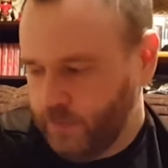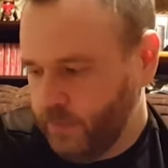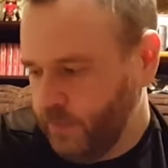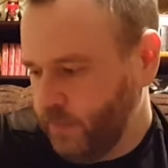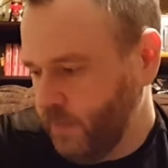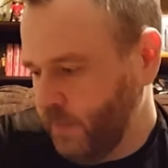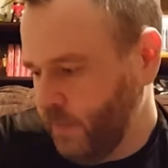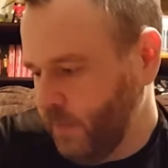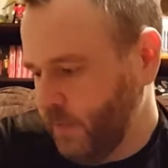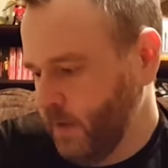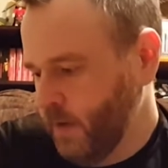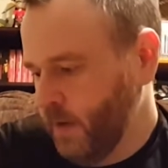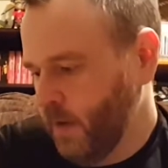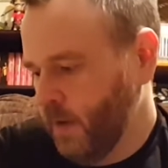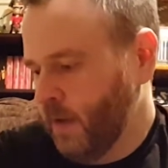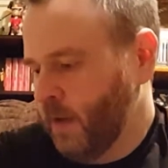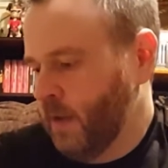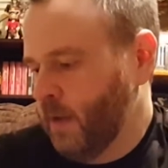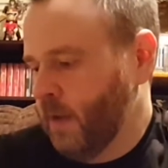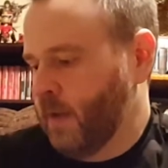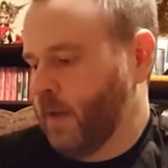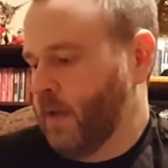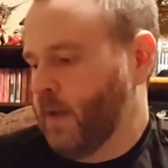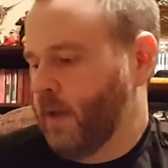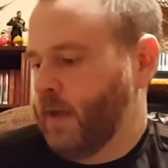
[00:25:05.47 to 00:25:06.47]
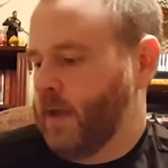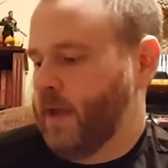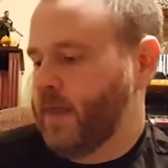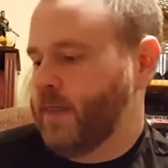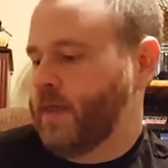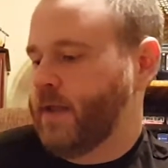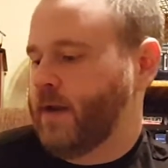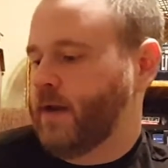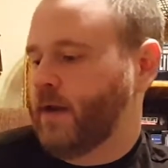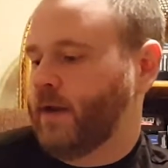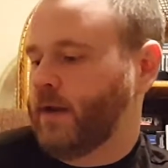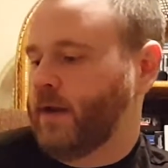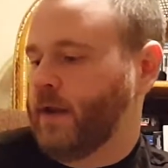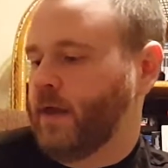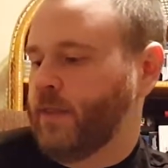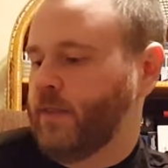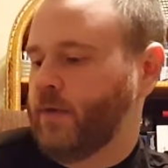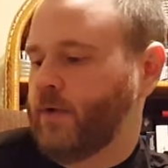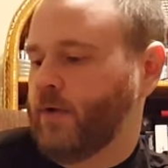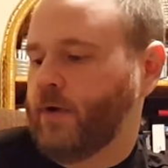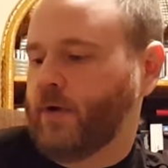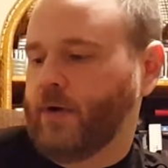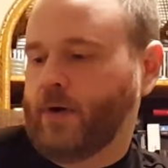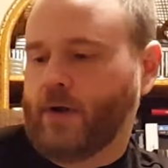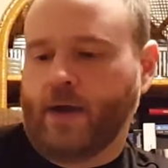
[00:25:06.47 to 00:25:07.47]
and then
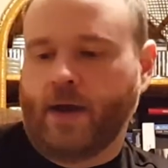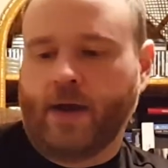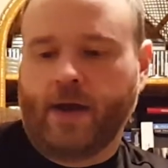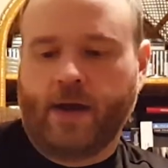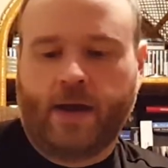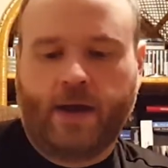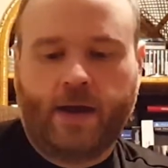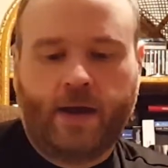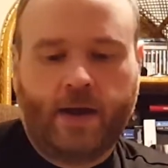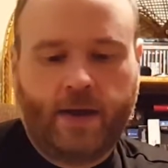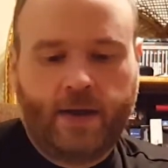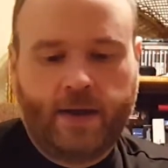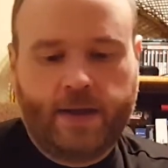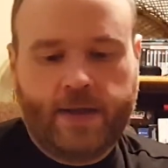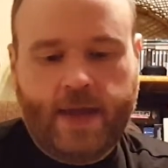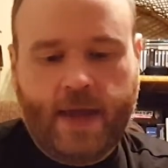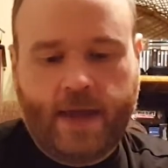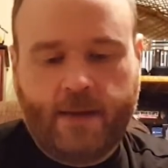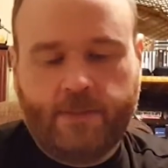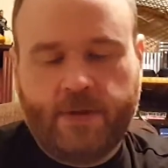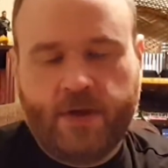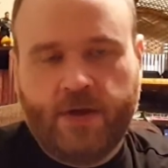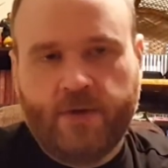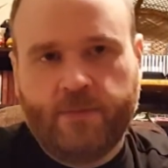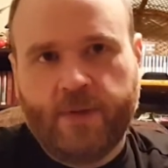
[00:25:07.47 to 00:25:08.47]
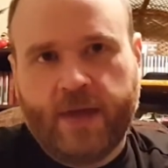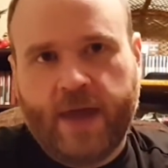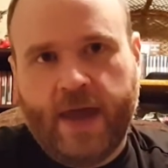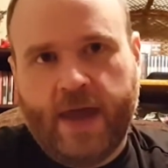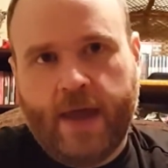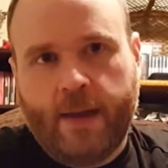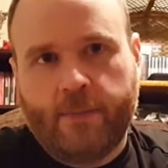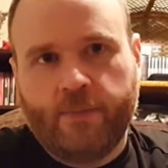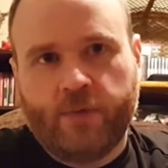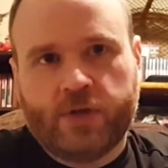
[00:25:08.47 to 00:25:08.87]
another GameCube game,